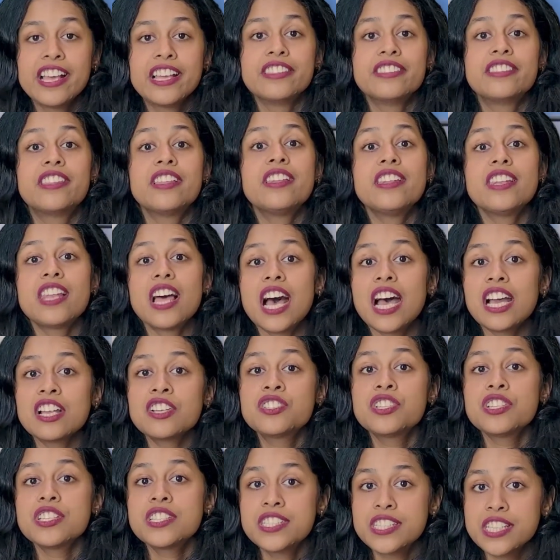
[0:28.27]
the
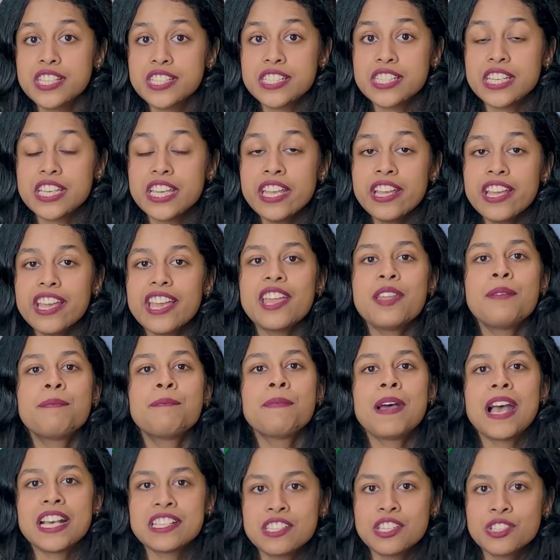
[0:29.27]
largest city in
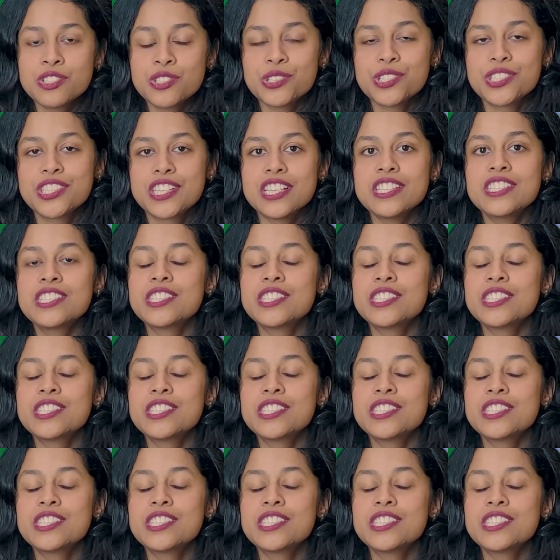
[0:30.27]
Massachusetts,